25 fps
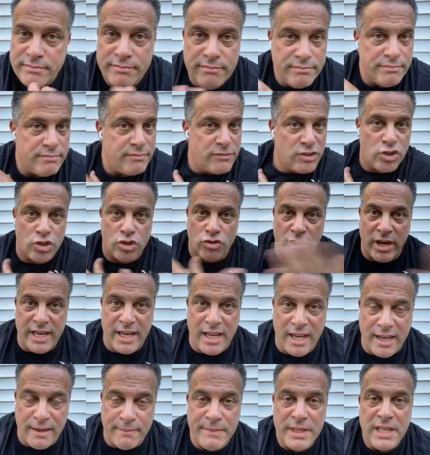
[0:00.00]
Straight
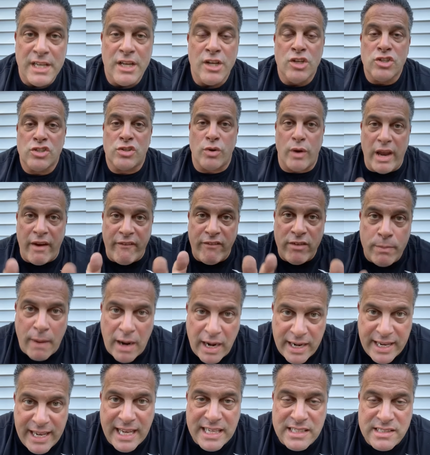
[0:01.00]
up. So
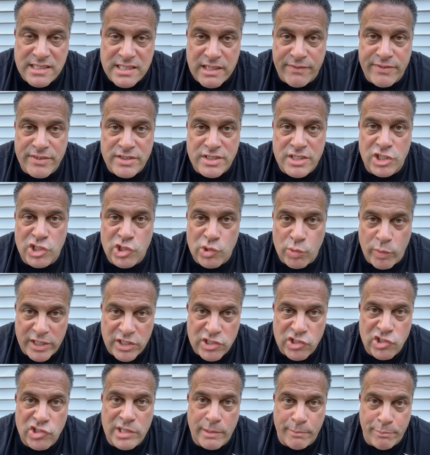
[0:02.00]
everybody has different
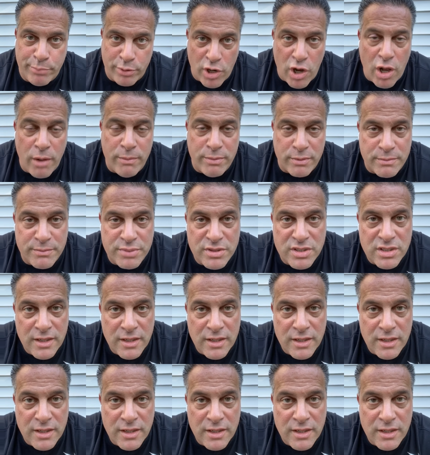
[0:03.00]
situations and problems.